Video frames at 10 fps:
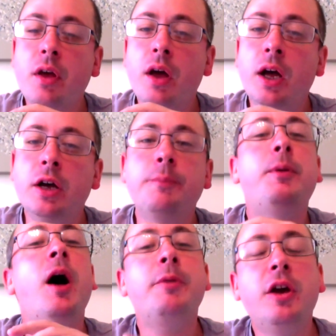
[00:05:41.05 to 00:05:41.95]

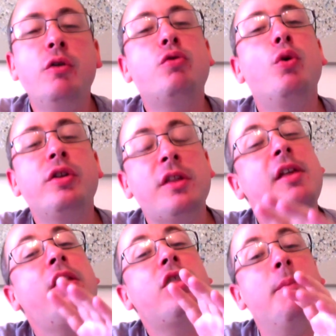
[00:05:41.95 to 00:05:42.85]
barbecue sauce in the
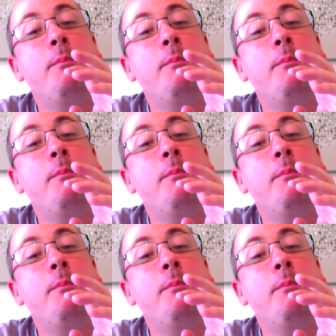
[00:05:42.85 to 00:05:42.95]
sense that